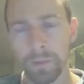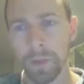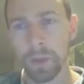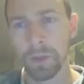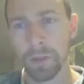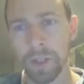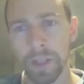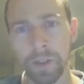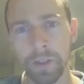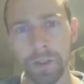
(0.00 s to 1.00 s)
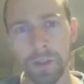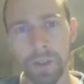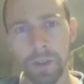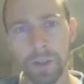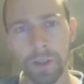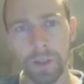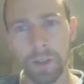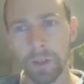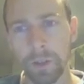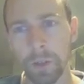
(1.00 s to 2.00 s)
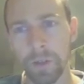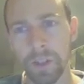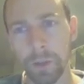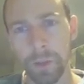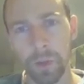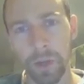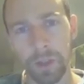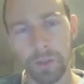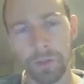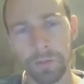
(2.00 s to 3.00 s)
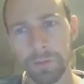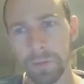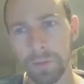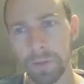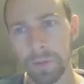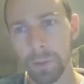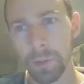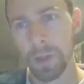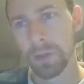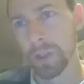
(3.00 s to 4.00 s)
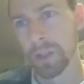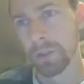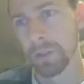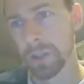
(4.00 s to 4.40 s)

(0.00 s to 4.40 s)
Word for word: poster edge. All these could be quite cool. Poster edge looks